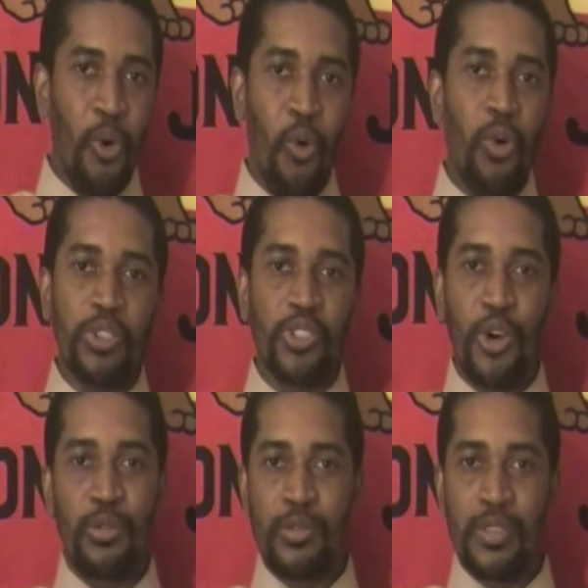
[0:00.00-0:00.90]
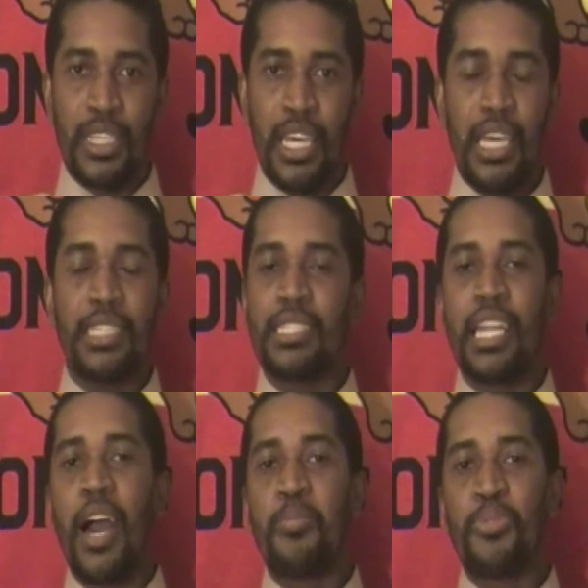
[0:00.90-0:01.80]
also is
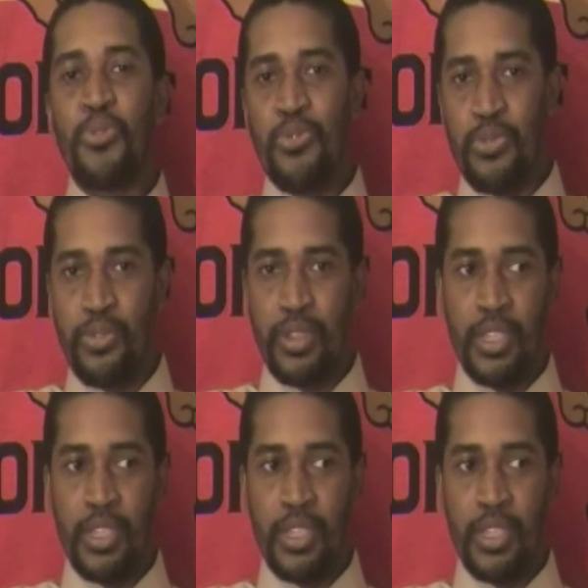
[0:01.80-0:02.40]
not proof